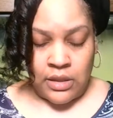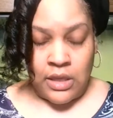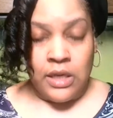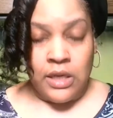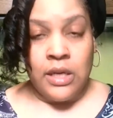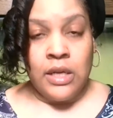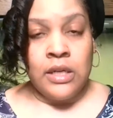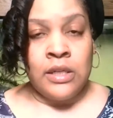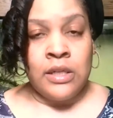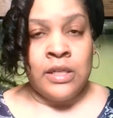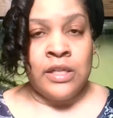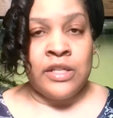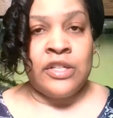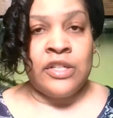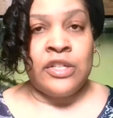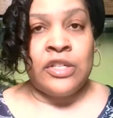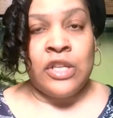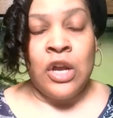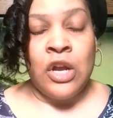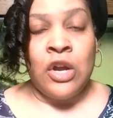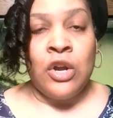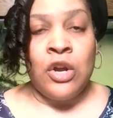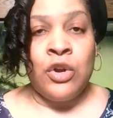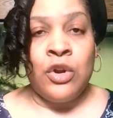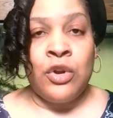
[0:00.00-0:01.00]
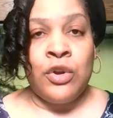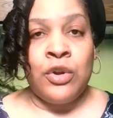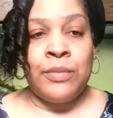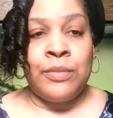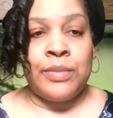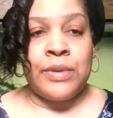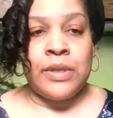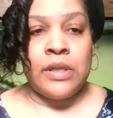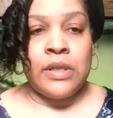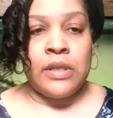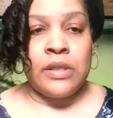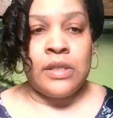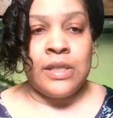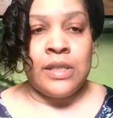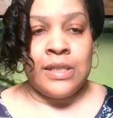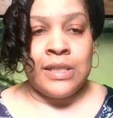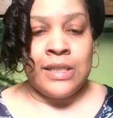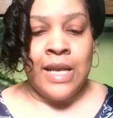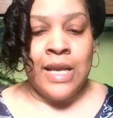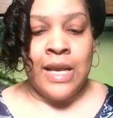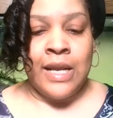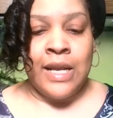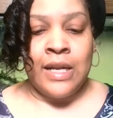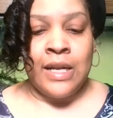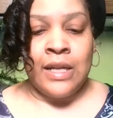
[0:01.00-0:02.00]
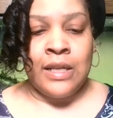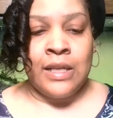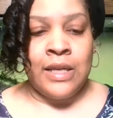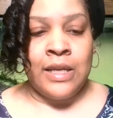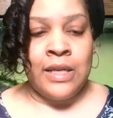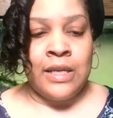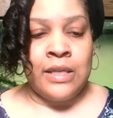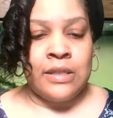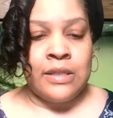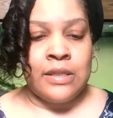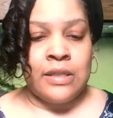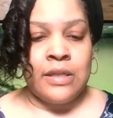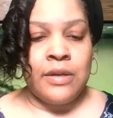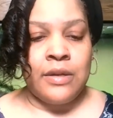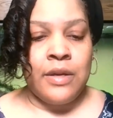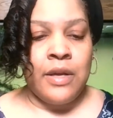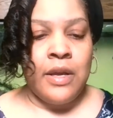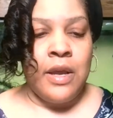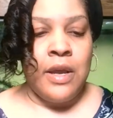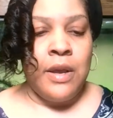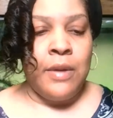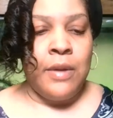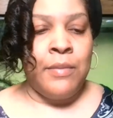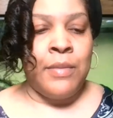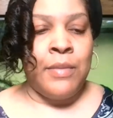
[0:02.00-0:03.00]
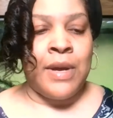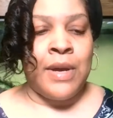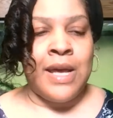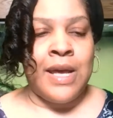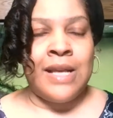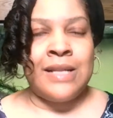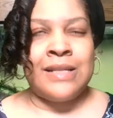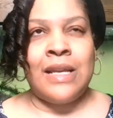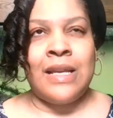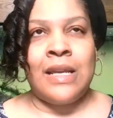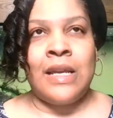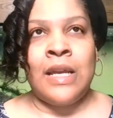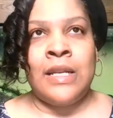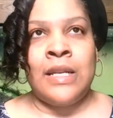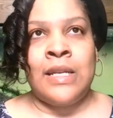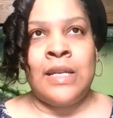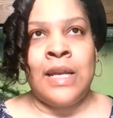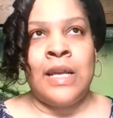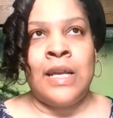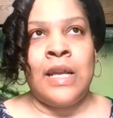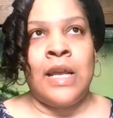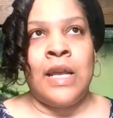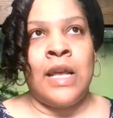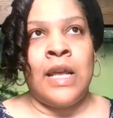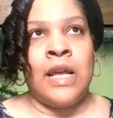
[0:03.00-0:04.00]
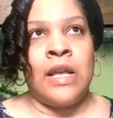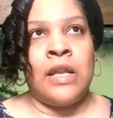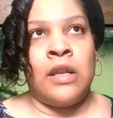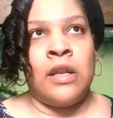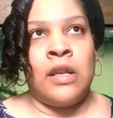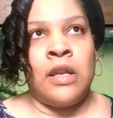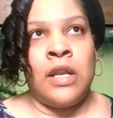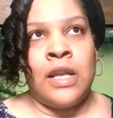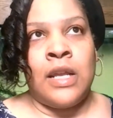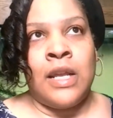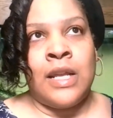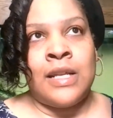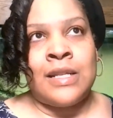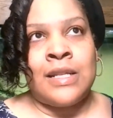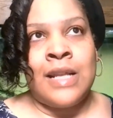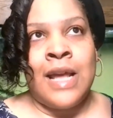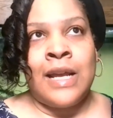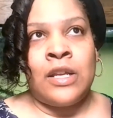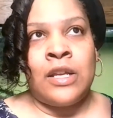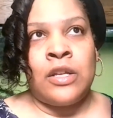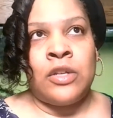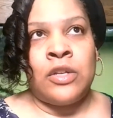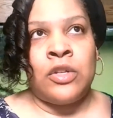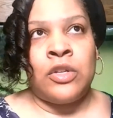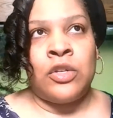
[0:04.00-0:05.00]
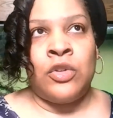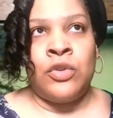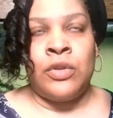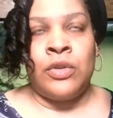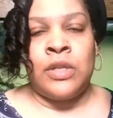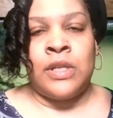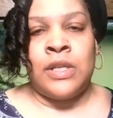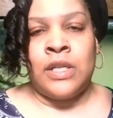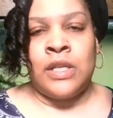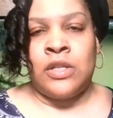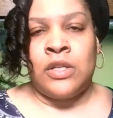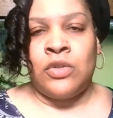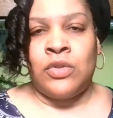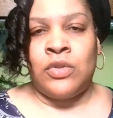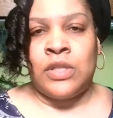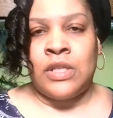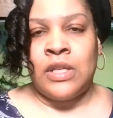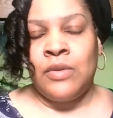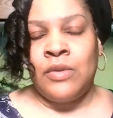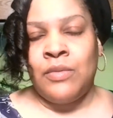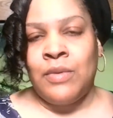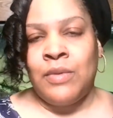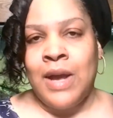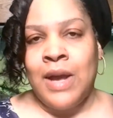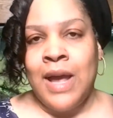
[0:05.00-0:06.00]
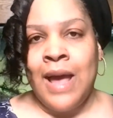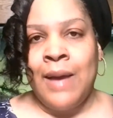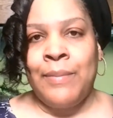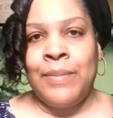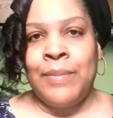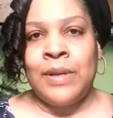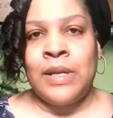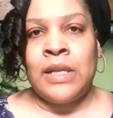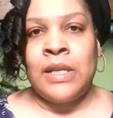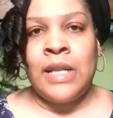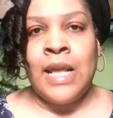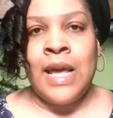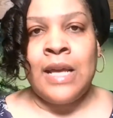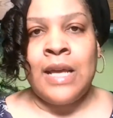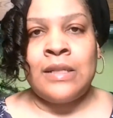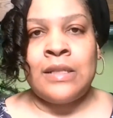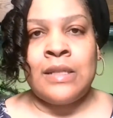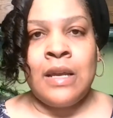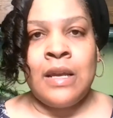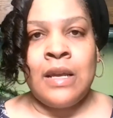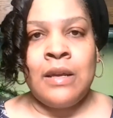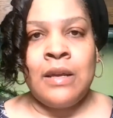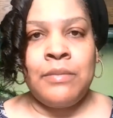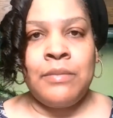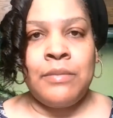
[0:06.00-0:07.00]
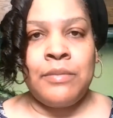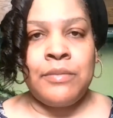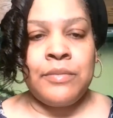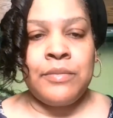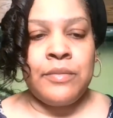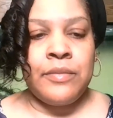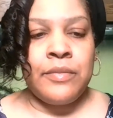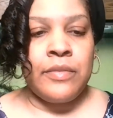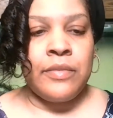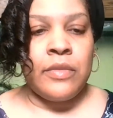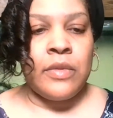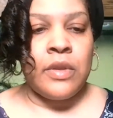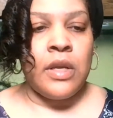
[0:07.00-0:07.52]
I was disturbed, to say the least, because it's like, did you see what happened the last time?